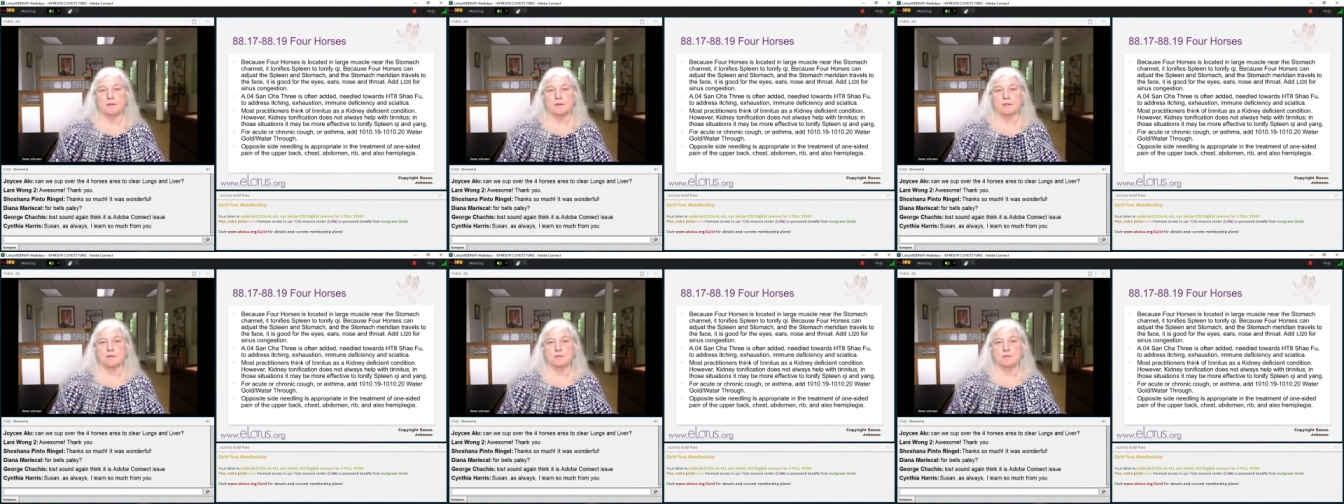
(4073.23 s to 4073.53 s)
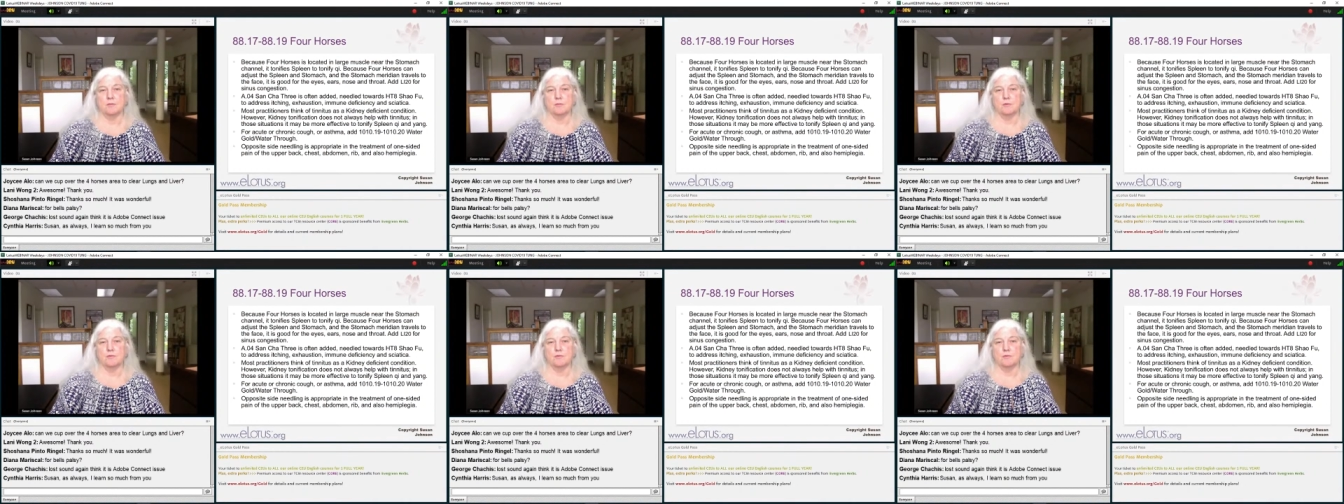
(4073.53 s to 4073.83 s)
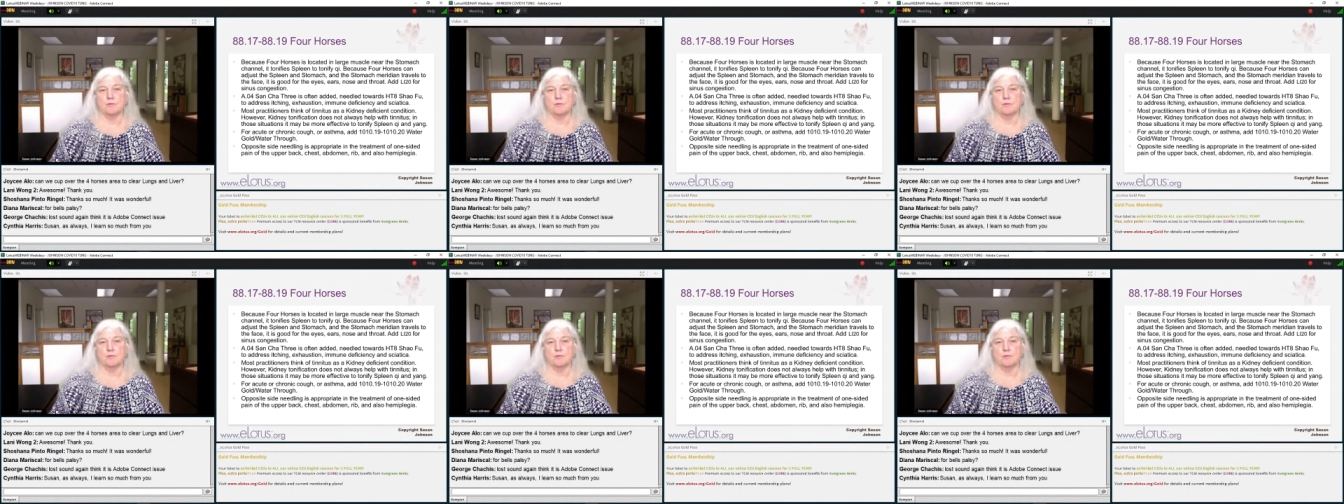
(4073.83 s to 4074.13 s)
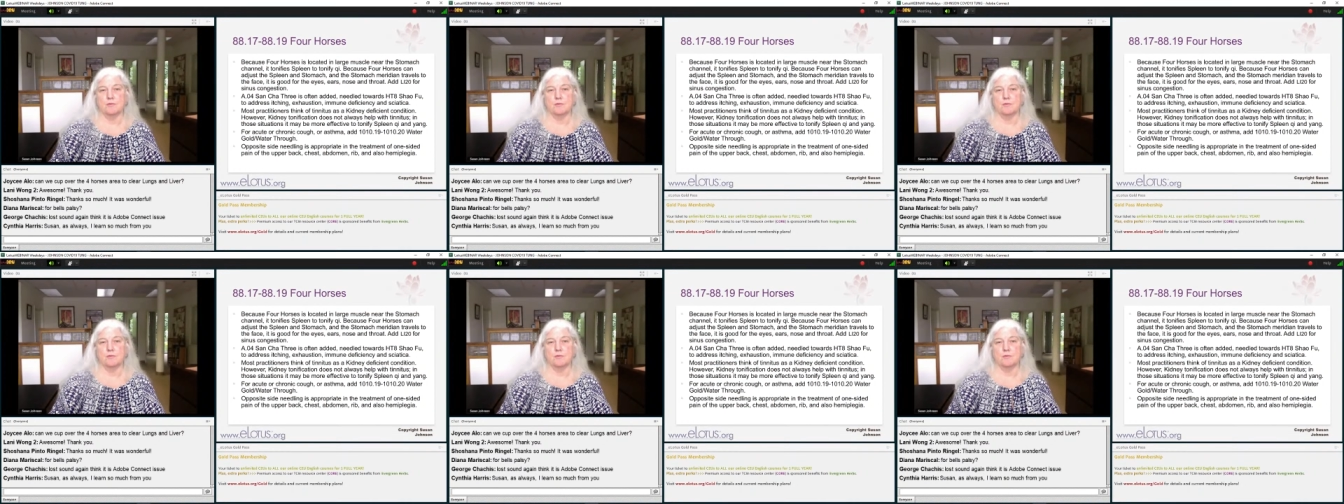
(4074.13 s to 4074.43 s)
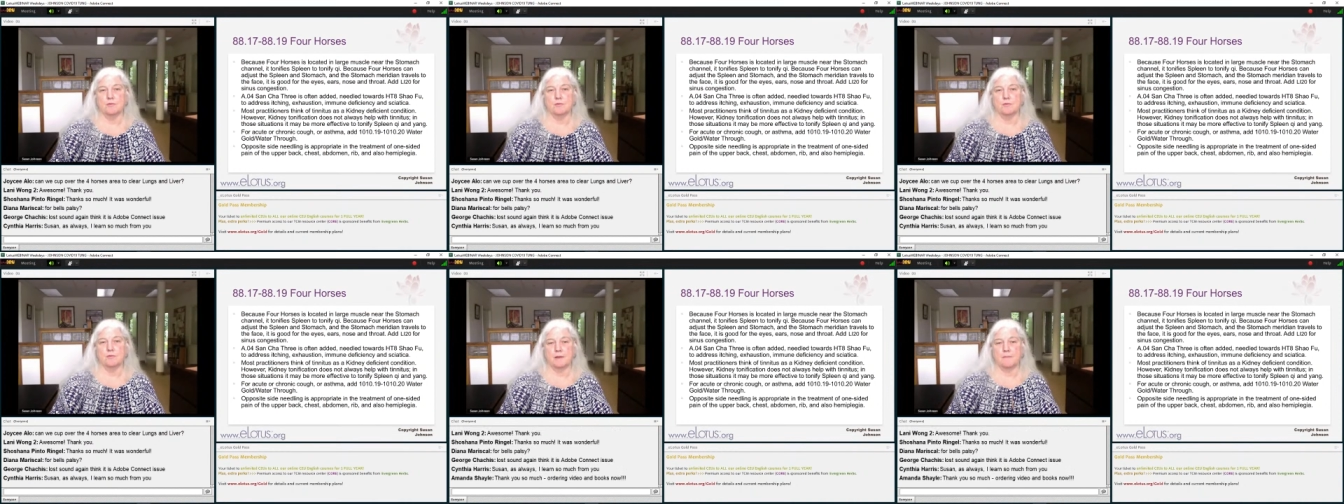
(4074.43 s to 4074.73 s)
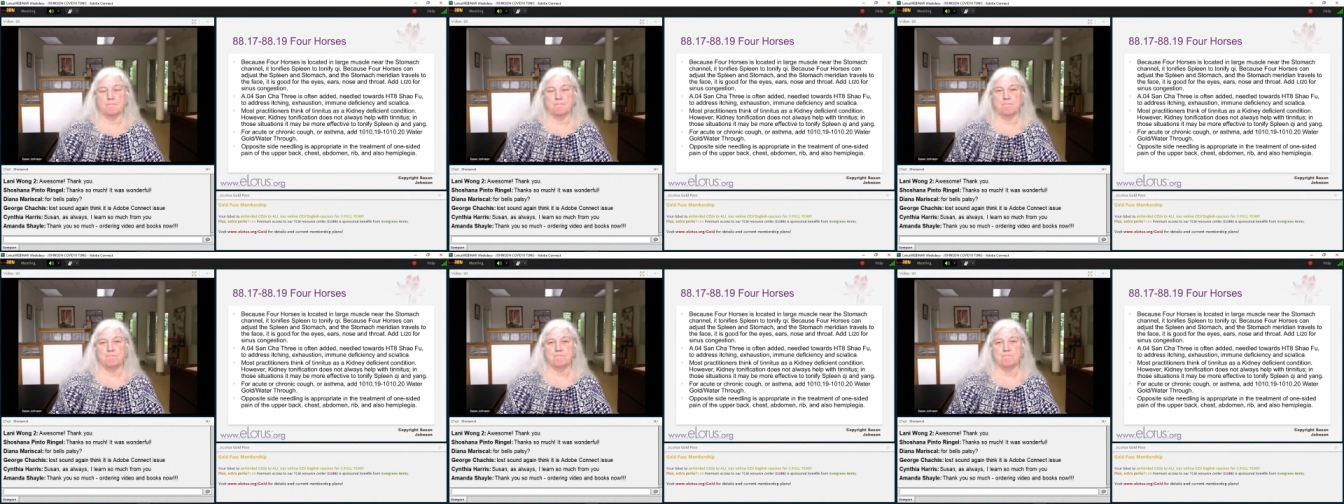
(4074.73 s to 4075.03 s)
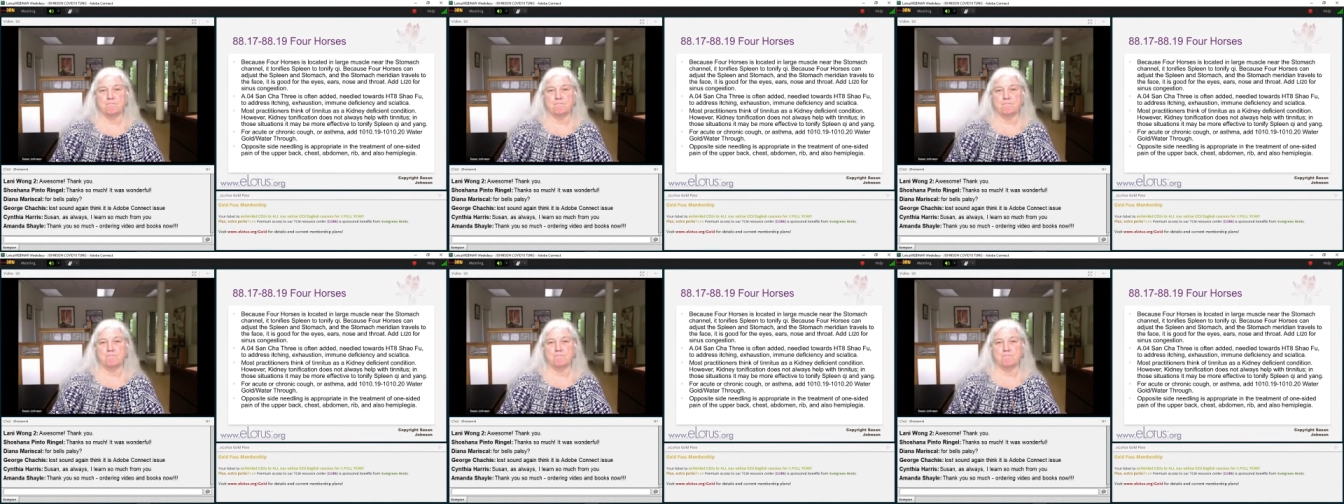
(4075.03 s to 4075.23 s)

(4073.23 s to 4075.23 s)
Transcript: let's move on. Um,